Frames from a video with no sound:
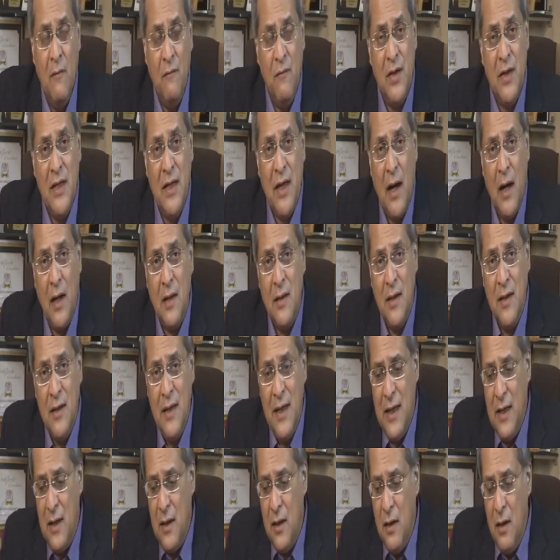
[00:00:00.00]
With the other
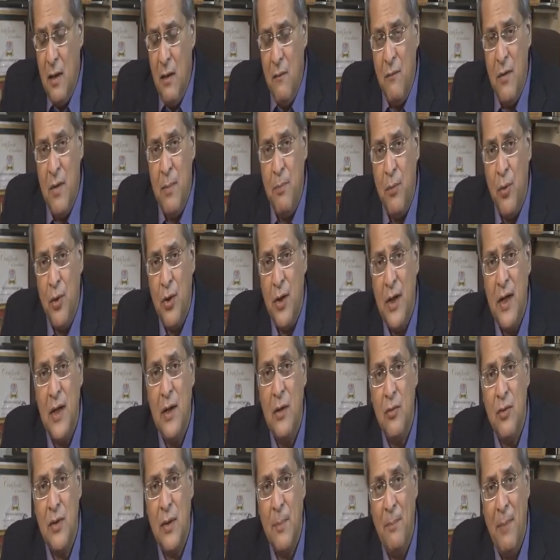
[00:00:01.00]
needle we put
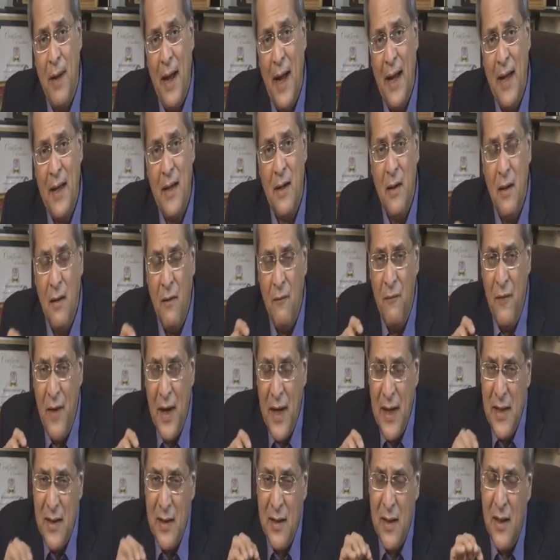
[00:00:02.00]
into the back, a
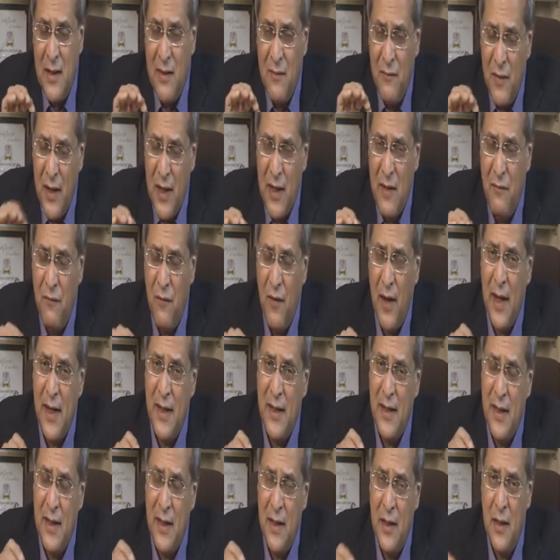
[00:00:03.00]
very thin, very
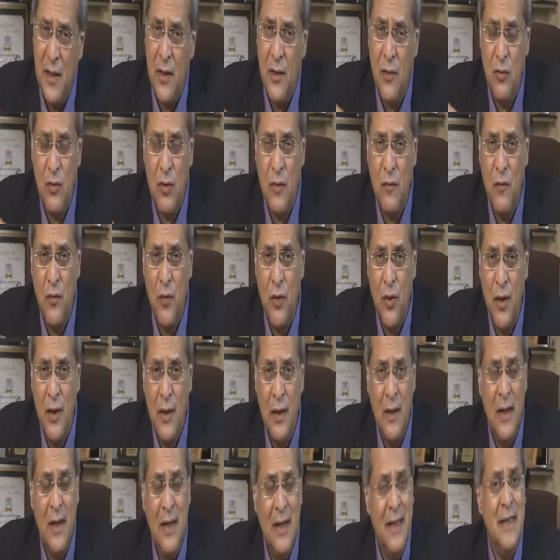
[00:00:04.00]
fine needle into the
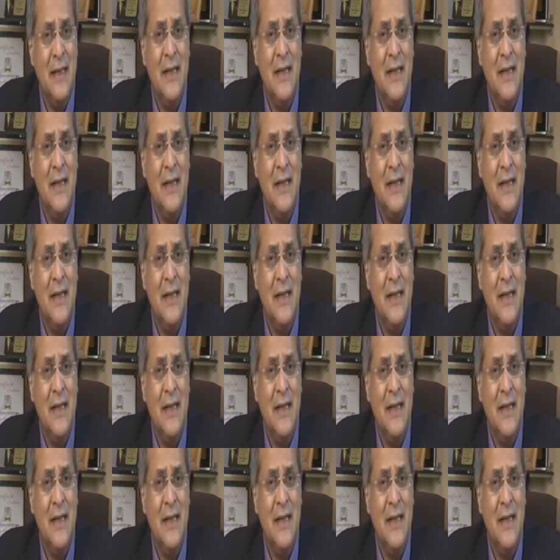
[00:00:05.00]
fluid.